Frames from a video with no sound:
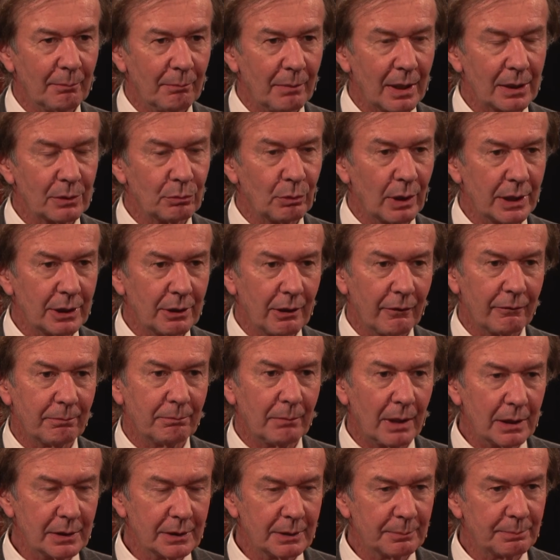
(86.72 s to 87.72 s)
But when you have
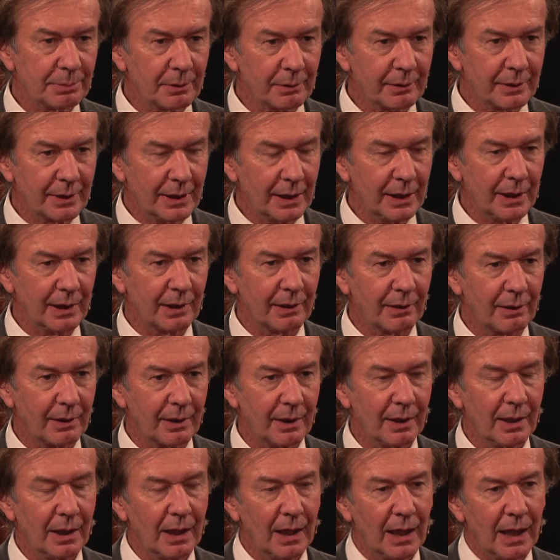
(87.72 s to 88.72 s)
multiple
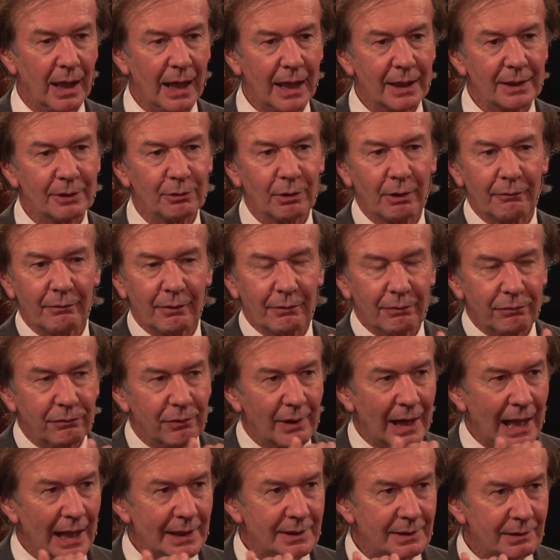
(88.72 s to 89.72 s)
teeth and you have a
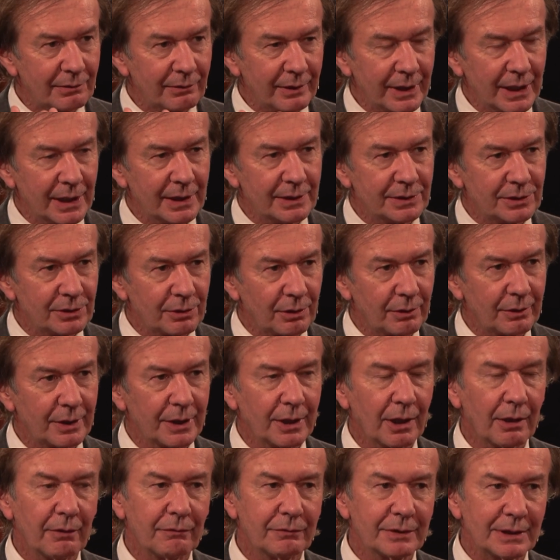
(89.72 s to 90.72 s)
flat ridge or
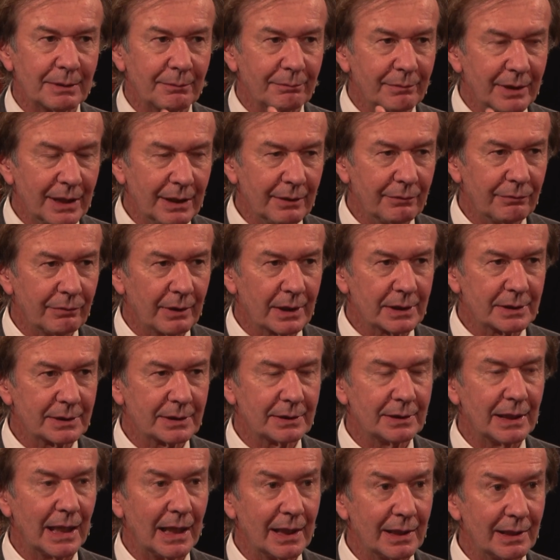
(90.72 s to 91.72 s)
you have some
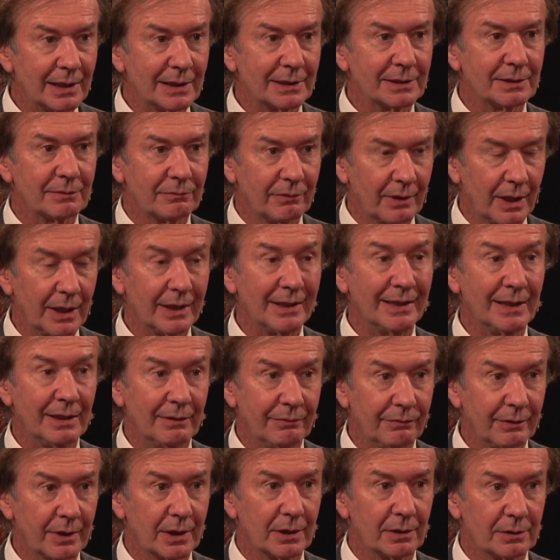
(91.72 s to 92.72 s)
defects, then it's very
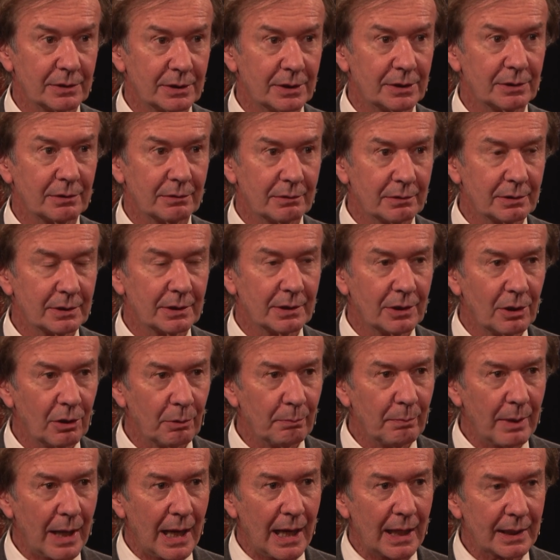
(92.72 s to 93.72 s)
difficult to
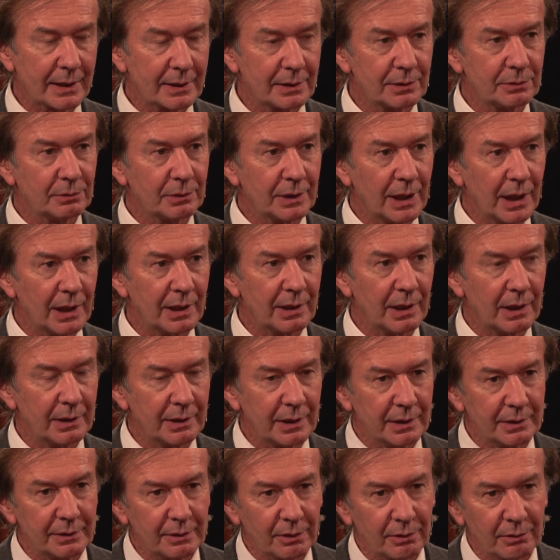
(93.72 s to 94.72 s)
go back to
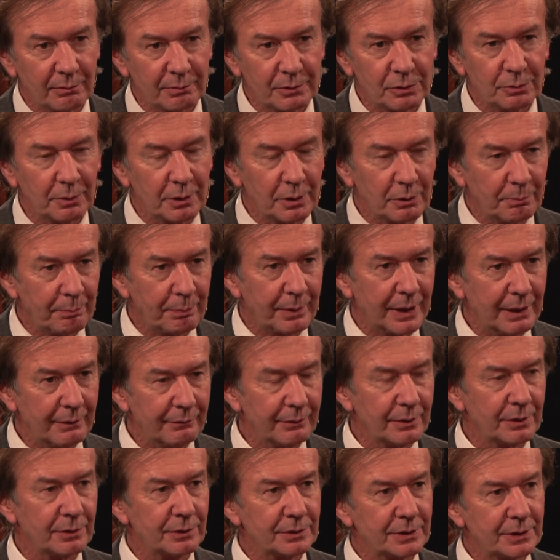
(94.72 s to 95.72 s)
the, to the
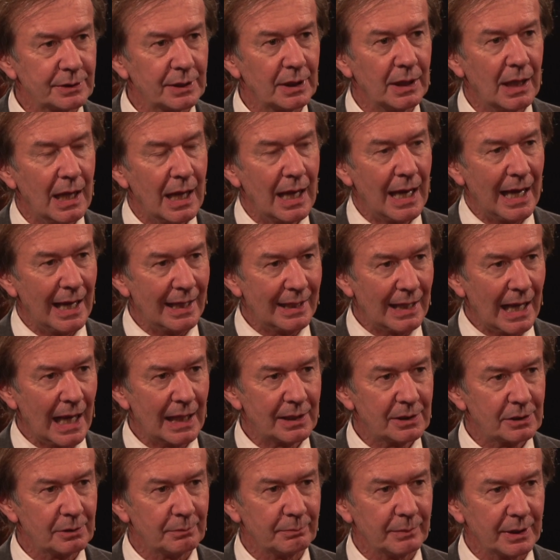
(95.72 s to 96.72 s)
previous
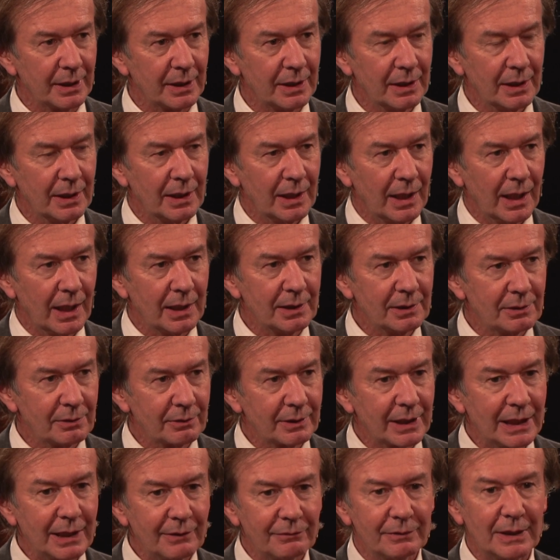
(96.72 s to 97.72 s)
anatomy and
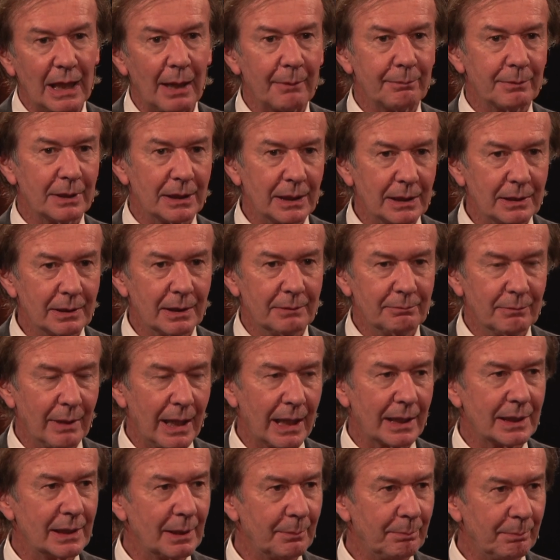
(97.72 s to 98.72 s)
to give that
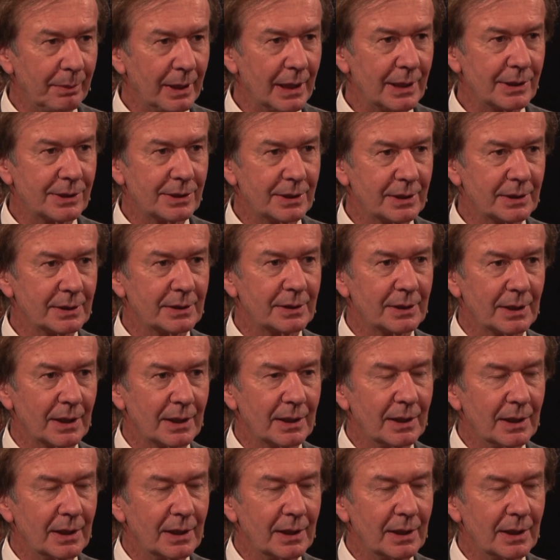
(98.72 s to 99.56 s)
back the patient